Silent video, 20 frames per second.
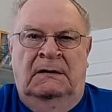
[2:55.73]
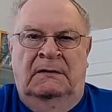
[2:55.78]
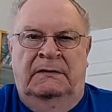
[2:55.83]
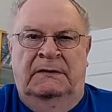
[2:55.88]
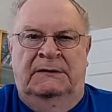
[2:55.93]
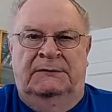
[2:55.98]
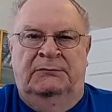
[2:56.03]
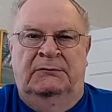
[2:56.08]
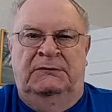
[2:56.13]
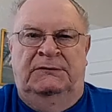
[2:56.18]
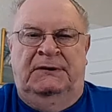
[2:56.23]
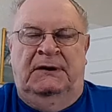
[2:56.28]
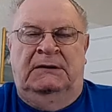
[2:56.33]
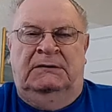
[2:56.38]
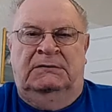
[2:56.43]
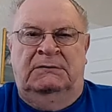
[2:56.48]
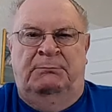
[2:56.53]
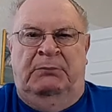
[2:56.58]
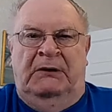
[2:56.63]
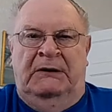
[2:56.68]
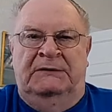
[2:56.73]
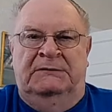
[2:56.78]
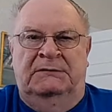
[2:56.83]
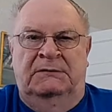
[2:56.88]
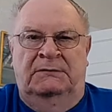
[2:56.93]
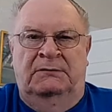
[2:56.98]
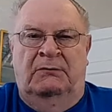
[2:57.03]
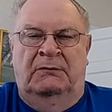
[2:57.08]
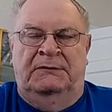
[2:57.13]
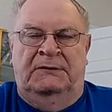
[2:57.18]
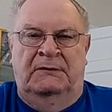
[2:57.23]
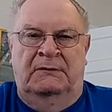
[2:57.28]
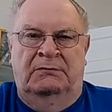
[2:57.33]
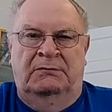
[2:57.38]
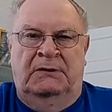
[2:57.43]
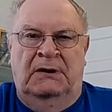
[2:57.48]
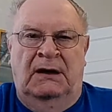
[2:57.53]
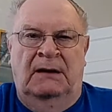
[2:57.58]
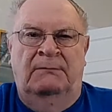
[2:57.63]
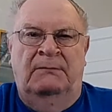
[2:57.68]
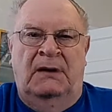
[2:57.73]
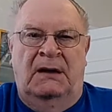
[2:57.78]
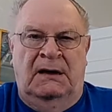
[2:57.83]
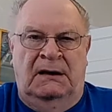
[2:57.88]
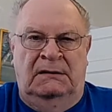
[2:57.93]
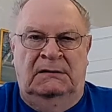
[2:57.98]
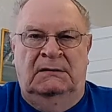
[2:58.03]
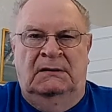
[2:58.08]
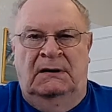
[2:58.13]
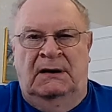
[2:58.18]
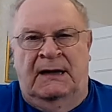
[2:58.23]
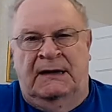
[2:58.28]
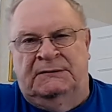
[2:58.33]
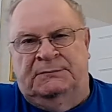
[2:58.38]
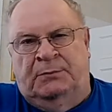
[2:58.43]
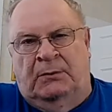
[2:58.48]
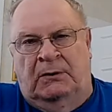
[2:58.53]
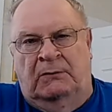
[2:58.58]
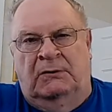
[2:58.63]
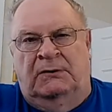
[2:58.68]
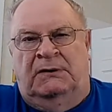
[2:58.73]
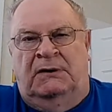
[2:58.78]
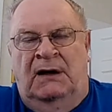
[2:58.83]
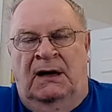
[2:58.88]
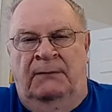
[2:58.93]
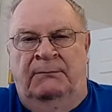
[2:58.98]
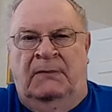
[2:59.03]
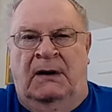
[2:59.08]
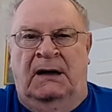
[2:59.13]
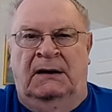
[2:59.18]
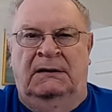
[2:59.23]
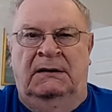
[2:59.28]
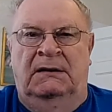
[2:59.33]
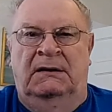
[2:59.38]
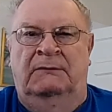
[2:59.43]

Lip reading: this would take the place of what the combine, the last part of the combine did.